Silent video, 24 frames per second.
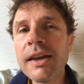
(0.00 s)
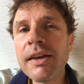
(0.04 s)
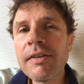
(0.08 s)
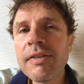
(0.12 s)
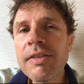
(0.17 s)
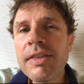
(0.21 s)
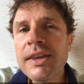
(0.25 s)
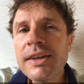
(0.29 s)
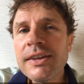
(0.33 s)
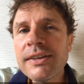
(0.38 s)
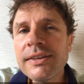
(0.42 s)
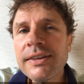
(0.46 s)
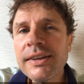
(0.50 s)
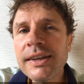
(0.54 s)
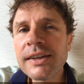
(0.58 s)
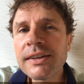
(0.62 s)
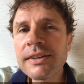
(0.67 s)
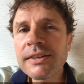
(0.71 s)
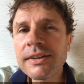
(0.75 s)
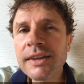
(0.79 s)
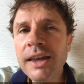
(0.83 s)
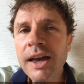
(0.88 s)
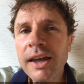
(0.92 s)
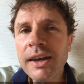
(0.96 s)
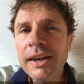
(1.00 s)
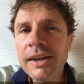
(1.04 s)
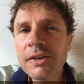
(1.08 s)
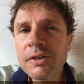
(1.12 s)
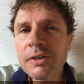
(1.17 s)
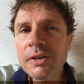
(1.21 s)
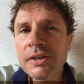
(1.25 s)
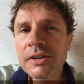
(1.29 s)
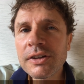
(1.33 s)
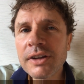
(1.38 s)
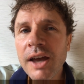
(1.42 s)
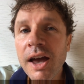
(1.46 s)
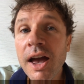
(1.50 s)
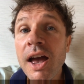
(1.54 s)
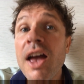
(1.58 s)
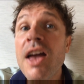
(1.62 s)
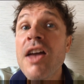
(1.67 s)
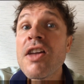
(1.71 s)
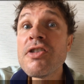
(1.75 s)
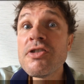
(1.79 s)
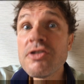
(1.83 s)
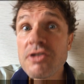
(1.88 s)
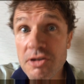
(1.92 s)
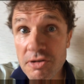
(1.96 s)
if these things don't interest you,
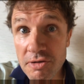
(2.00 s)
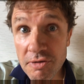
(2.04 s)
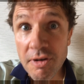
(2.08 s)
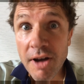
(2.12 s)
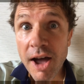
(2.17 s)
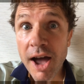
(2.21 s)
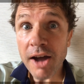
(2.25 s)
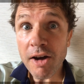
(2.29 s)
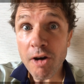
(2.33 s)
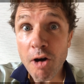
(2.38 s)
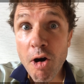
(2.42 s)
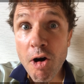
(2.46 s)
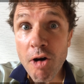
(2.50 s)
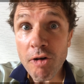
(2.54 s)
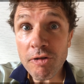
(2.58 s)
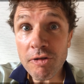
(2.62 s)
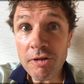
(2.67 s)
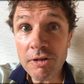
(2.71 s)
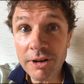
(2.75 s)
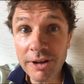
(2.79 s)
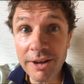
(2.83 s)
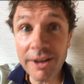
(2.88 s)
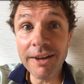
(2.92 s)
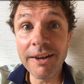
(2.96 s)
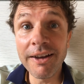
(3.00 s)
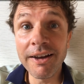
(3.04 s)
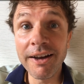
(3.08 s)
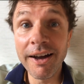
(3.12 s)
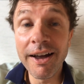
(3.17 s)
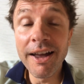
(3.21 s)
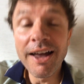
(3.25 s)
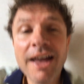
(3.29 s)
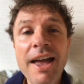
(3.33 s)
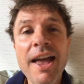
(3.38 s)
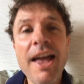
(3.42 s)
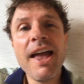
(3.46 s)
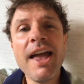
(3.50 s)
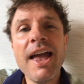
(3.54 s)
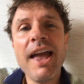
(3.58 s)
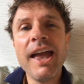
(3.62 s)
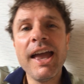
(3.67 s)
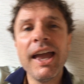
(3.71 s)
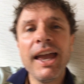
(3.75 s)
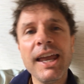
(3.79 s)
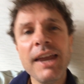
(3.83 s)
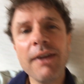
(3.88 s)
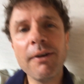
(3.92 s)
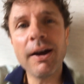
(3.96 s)
just fuck off.
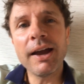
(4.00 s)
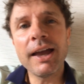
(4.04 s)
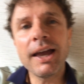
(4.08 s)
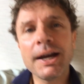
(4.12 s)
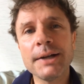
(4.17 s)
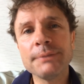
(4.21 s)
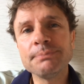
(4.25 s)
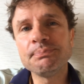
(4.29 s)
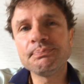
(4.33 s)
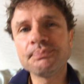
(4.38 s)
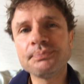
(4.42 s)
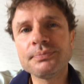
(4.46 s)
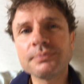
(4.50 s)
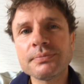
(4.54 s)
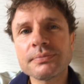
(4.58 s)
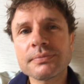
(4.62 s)
Anyway,